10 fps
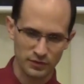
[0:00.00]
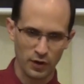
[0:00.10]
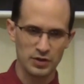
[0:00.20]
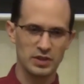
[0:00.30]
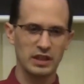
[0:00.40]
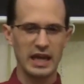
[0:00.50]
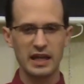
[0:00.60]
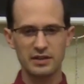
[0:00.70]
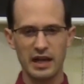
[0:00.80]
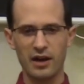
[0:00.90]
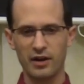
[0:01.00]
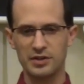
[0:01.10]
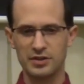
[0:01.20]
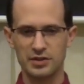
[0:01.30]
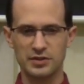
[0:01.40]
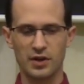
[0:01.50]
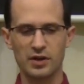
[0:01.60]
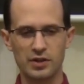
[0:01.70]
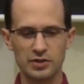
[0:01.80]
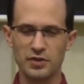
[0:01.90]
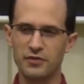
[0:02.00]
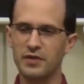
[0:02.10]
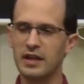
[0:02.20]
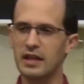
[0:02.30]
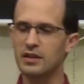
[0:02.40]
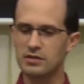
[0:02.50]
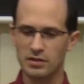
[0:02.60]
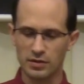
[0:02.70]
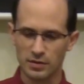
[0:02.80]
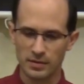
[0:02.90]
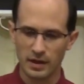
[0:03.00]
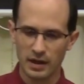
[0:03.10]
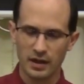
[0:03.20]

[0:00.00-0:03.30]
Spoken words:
as far as the land area is concerned, could you fit into